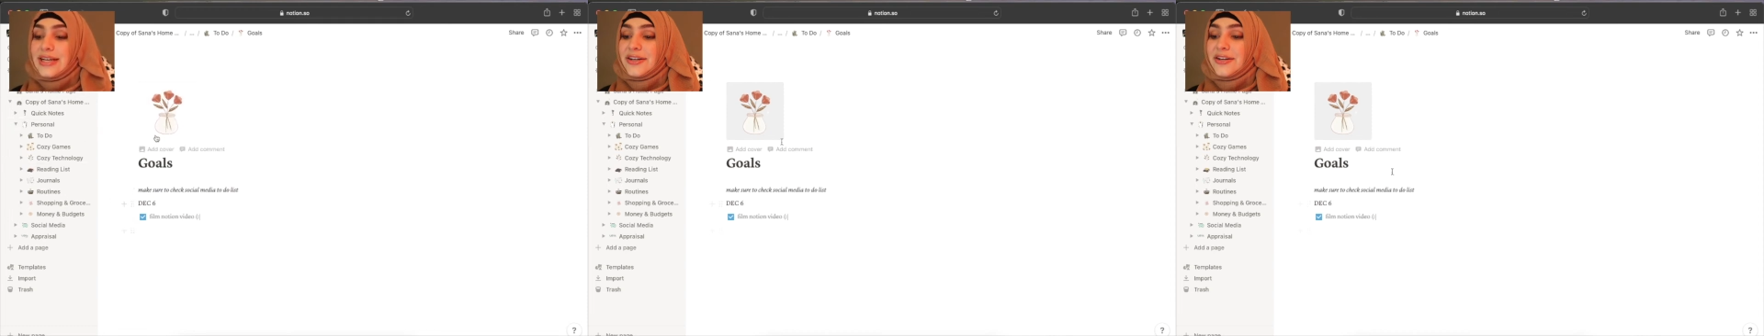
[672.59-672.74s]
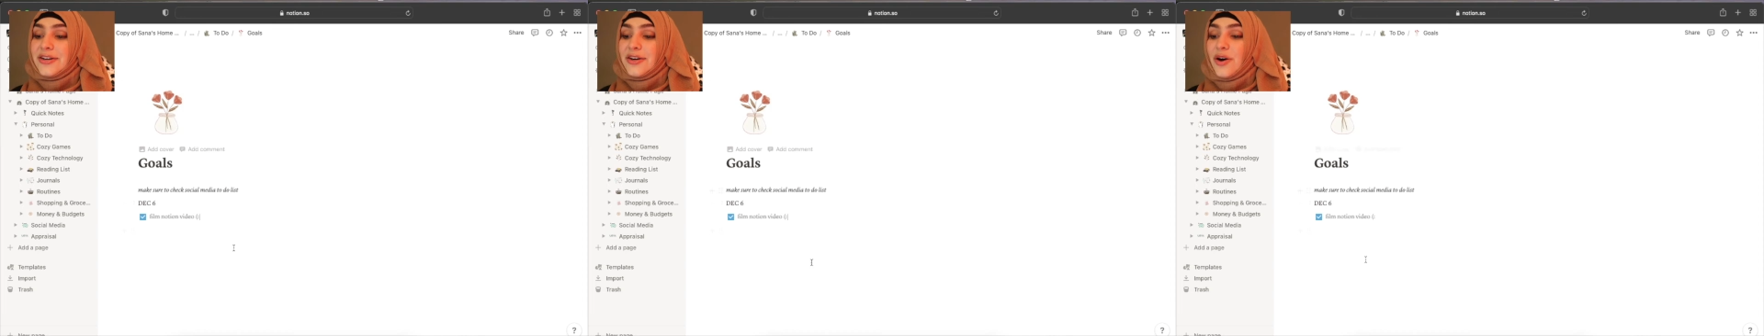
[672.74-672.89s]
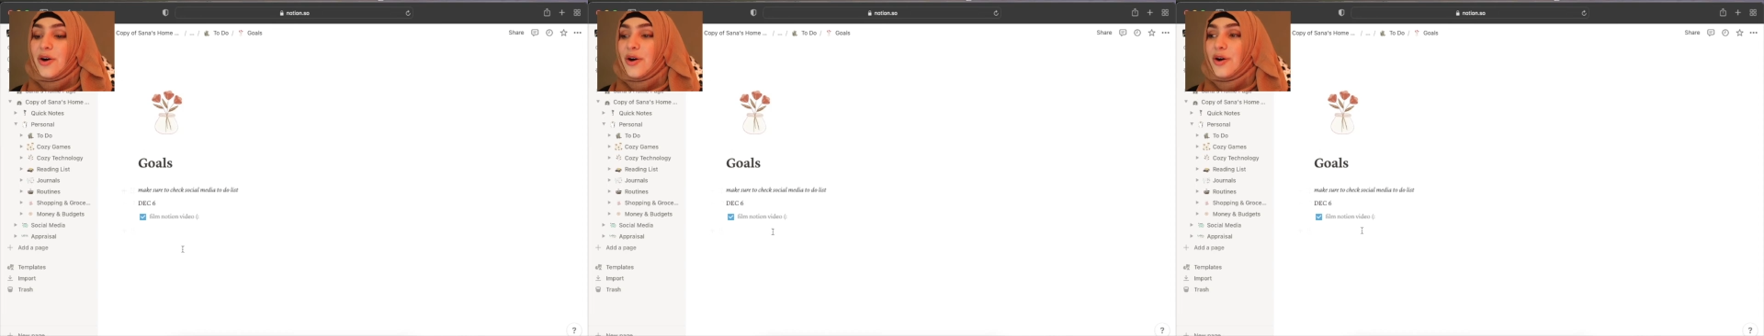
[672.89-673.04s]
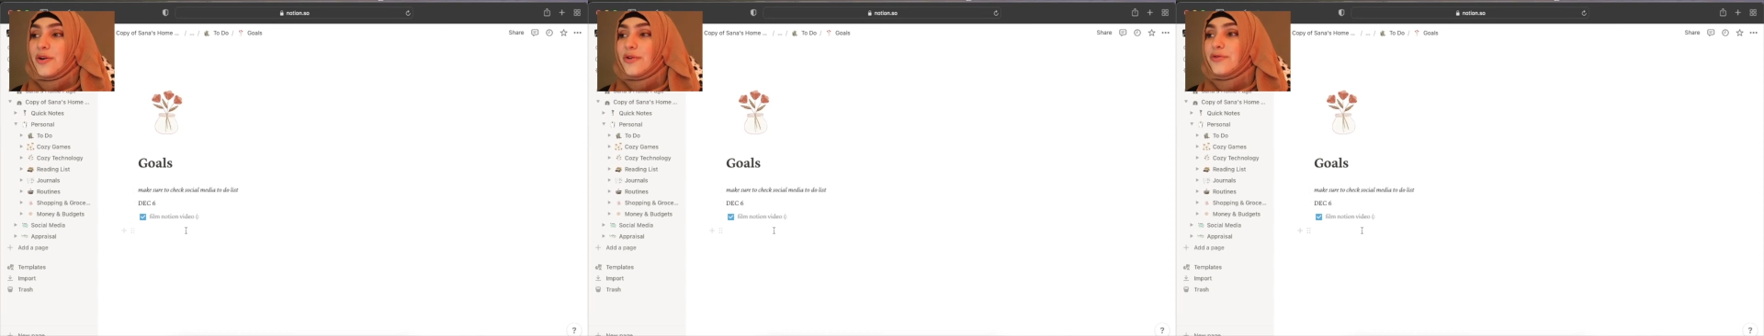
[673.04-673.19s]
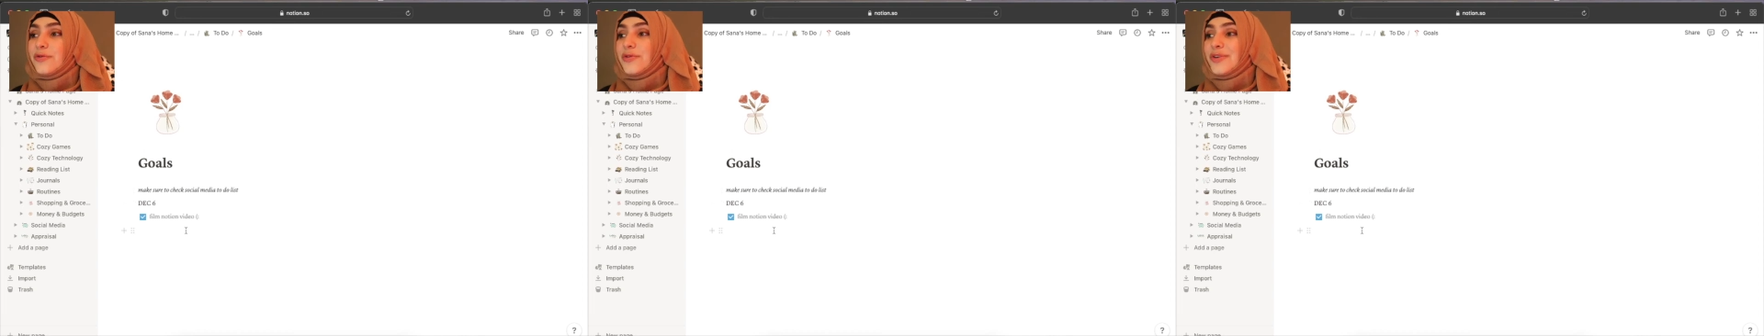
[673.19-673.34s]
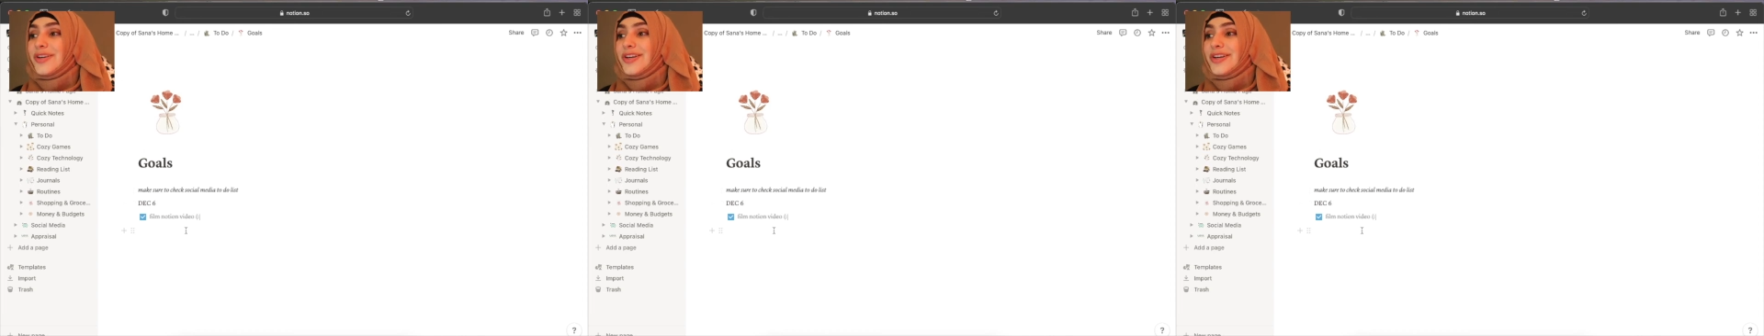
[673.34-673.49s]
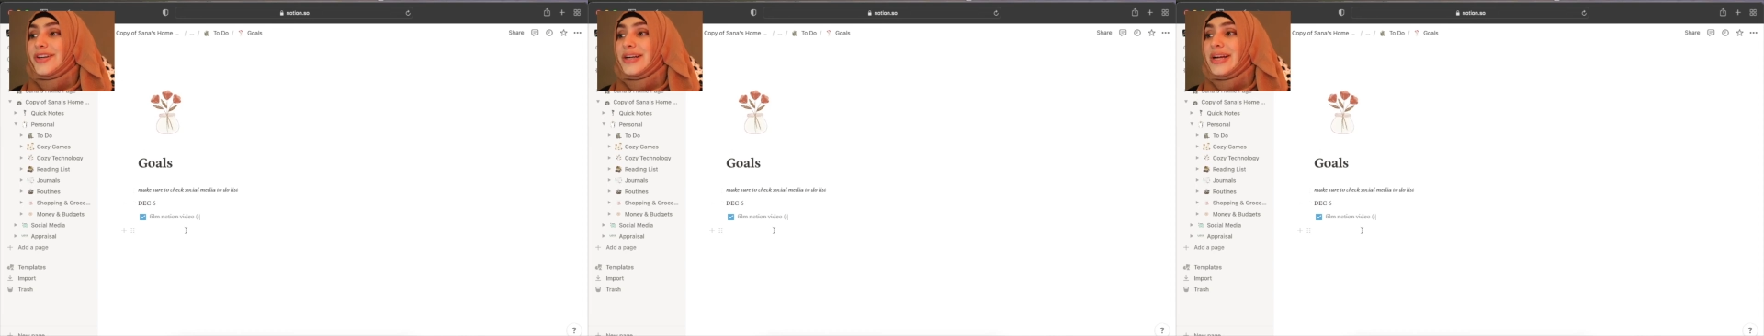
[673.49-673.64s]
here are
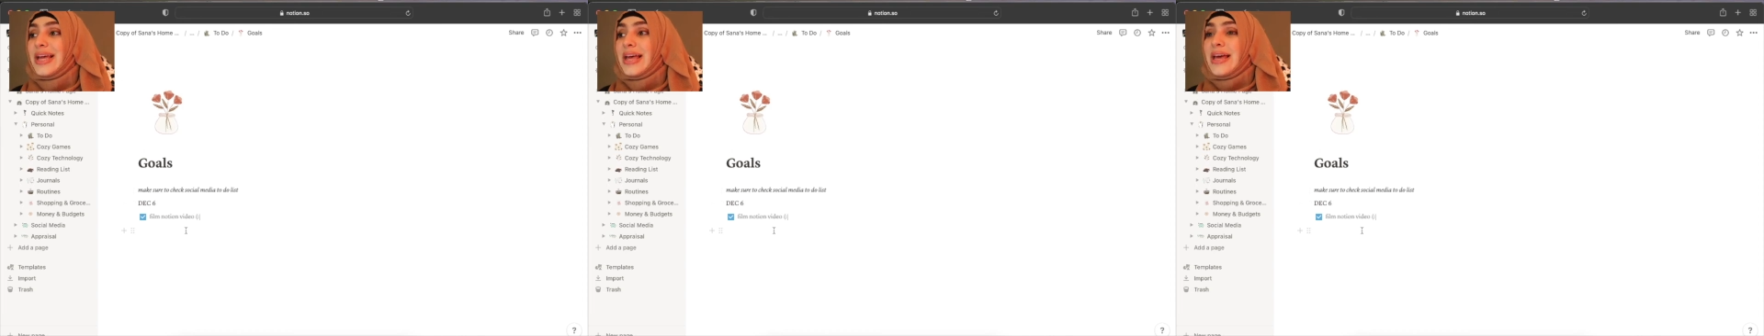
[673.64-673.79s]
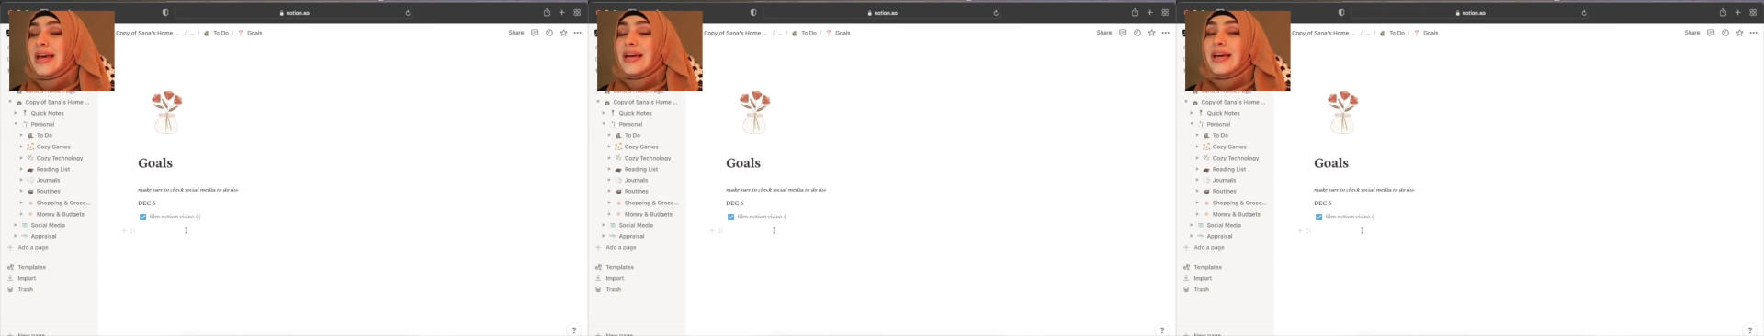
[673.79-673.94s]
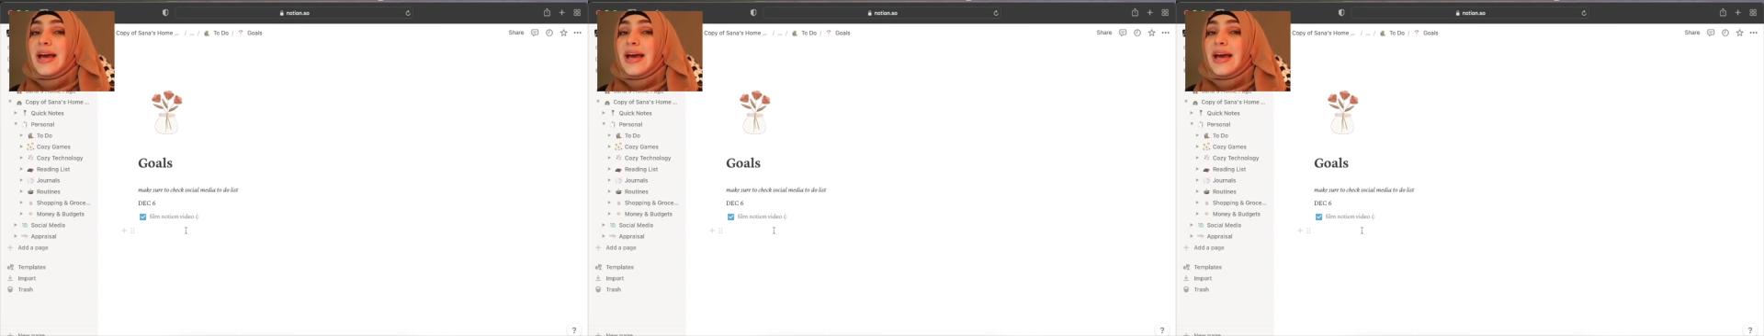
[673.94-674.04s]
for